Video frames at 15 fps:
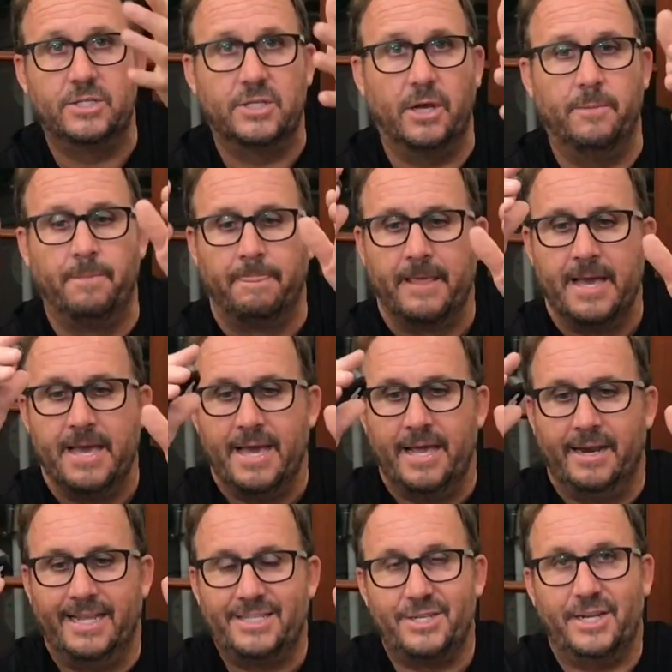So
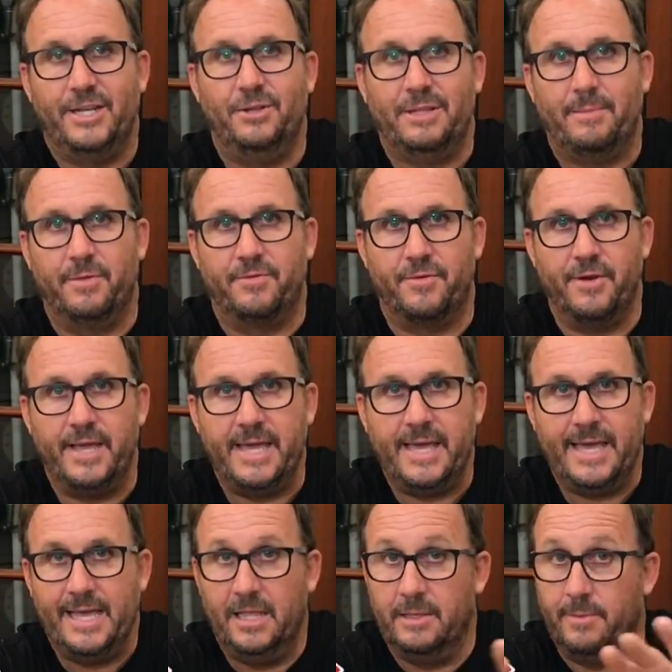let's go to hill number
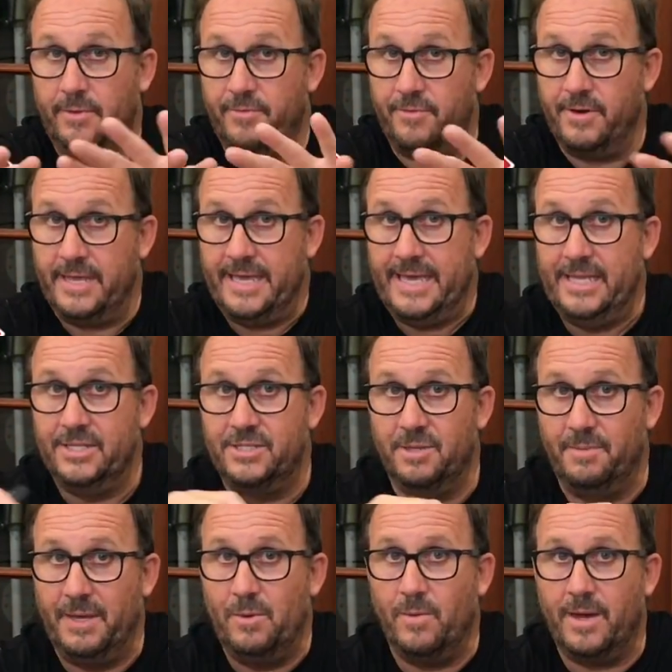3. Hill number 3 is the
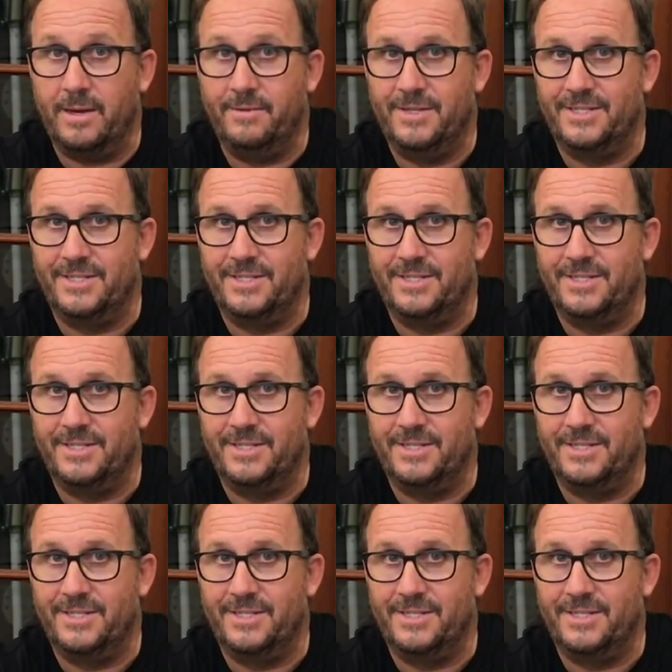big one.